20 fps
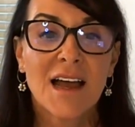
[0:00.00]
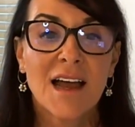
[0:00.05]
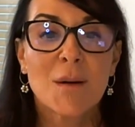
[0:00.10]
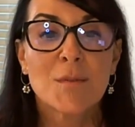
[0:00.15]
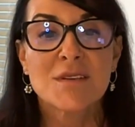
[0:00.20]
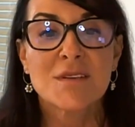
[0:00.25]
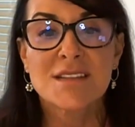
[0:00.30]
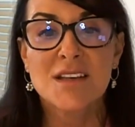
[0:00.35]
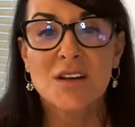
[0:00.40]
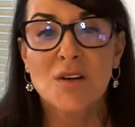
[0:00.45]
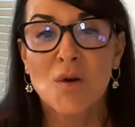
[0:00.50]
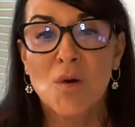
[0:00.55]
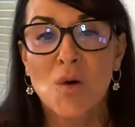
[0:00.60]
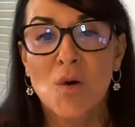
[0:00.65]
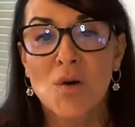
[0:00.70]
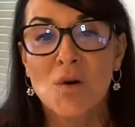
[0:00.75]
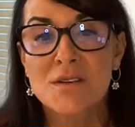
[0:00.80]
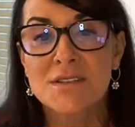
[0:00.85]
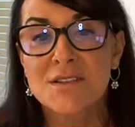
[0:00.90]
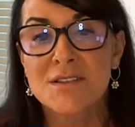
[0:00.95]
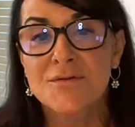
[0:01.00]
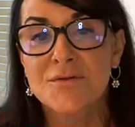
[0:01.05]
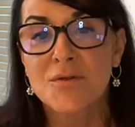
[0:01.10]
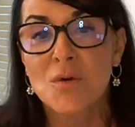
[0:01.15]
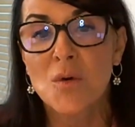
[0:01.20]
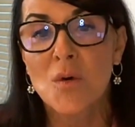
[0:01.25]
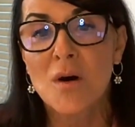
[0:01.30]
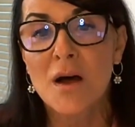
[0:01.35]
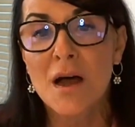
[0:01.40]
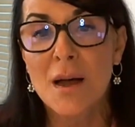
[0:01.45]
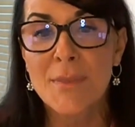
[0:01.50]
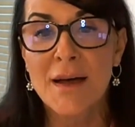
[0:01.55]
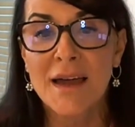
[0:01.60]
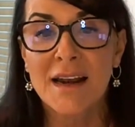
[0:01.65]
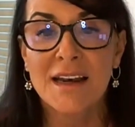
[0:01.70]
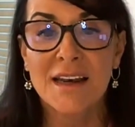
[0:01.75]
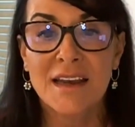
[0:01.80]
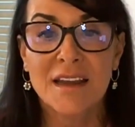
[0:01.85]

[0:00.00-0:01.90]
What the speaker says: and was the cause for about